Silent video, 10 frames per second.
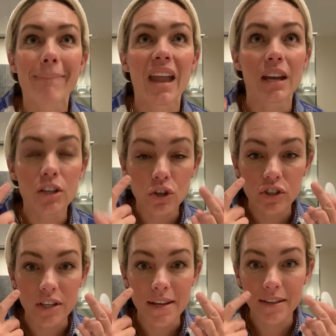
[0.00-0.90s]
and your
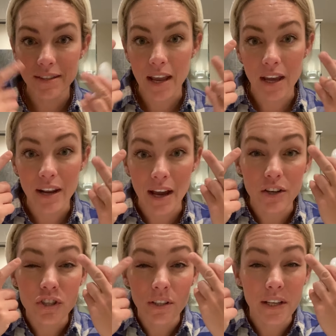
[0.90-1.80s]
cheeks and
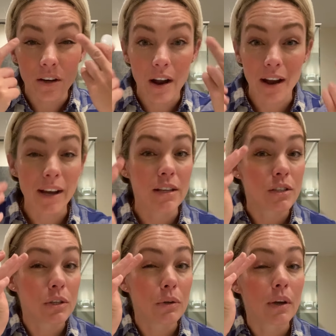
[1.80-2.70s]
actually your eyes
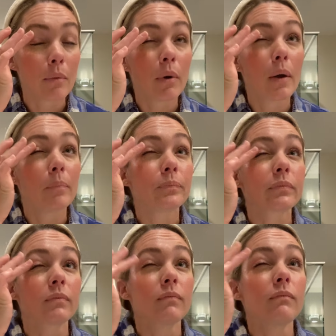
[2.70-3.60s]
too. You can put
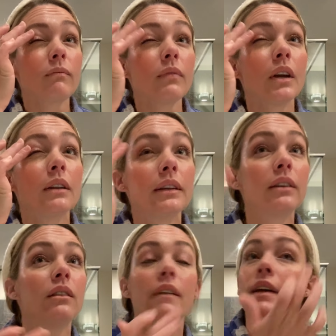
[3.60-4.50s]
a
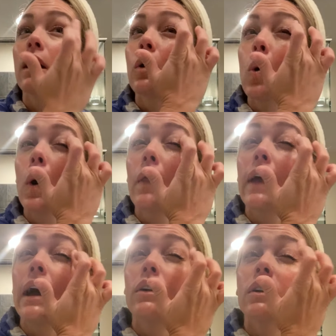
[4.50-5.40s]
little on
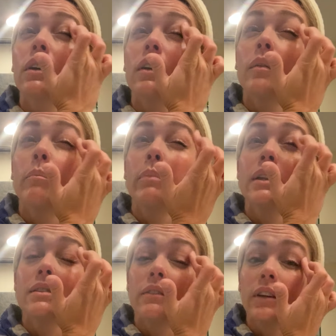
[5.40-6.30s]
the outer
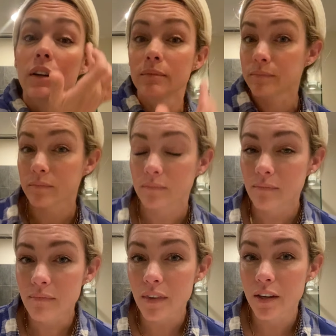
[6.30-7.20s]
bits of your
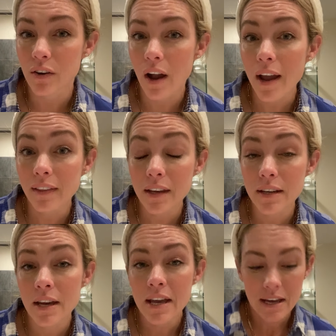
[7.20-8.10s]
eyelid